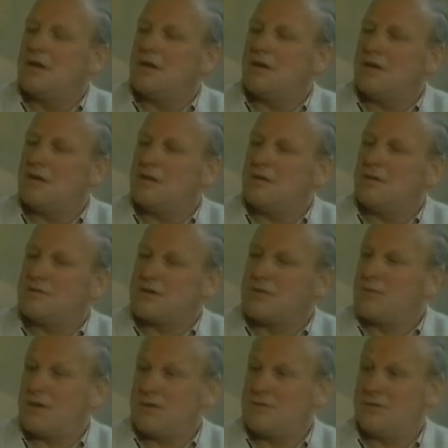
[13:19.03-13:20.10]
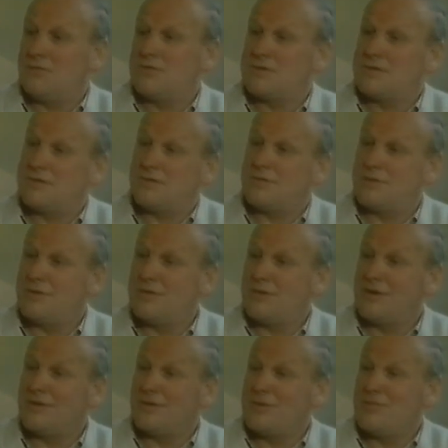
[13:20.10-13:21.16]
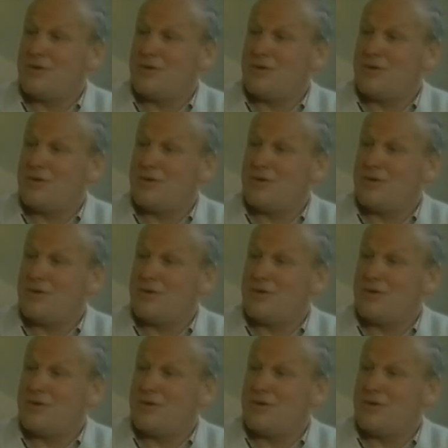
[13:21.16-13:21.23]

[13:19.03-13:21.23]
Mm. Uh, sometimes it was the uh,